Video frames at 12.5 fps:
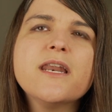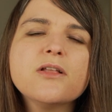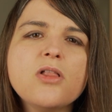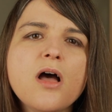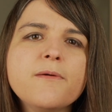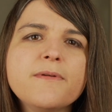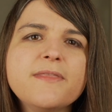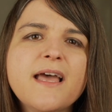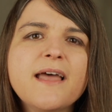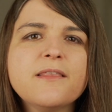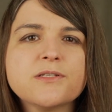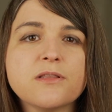And along with
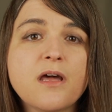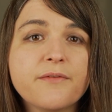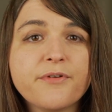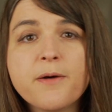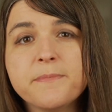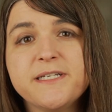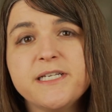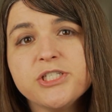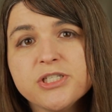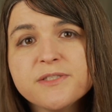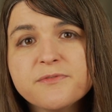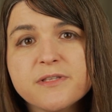that, there's a lot of
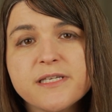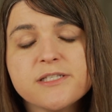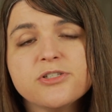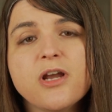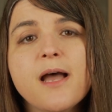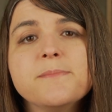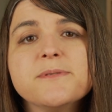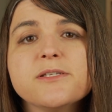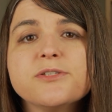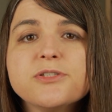competitions for these jobs,